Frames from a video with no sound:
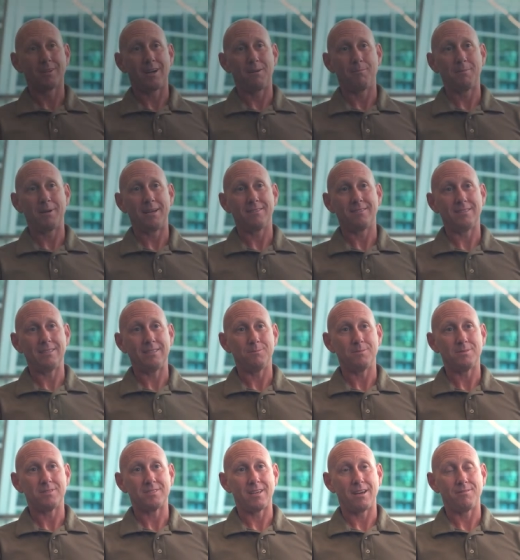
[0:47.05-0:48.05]
Combat
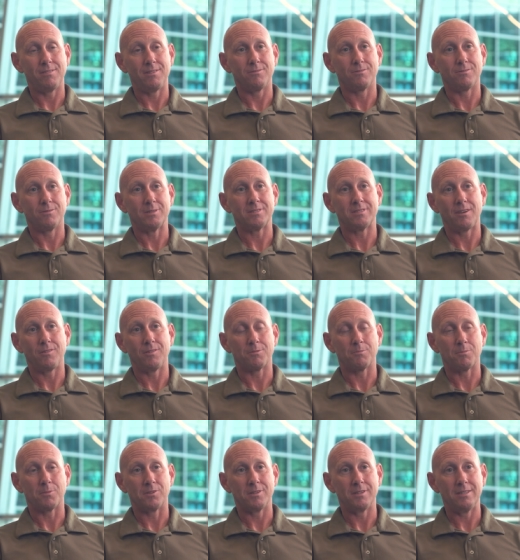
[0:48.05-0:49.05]
Team 7 with 7th
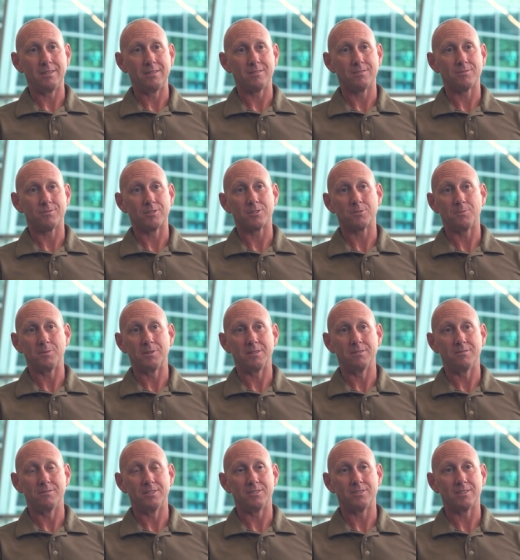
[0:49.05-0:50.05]
Marines, 1st Marine
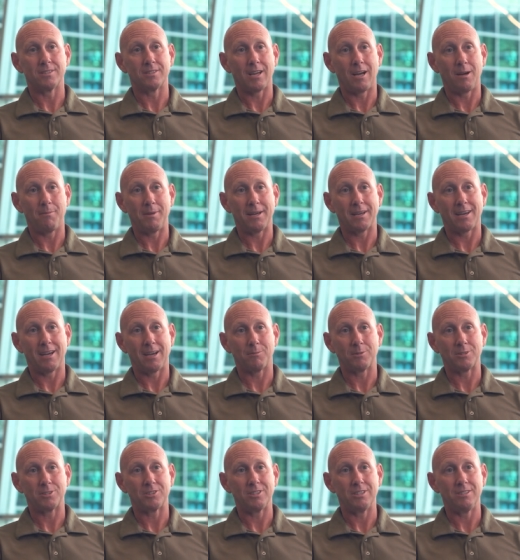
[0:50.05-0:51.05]
Division Combat
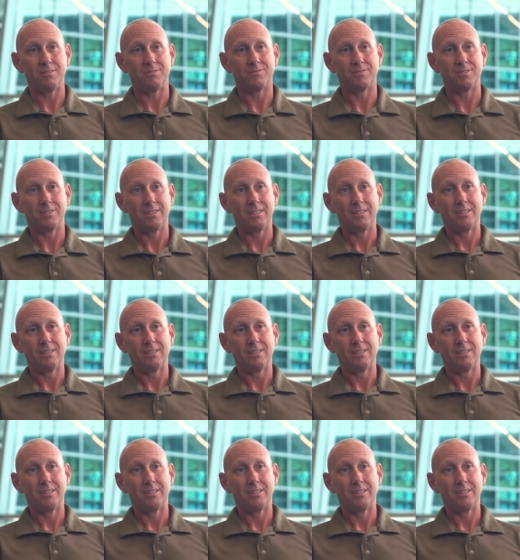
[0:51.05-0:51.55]
Camera Chief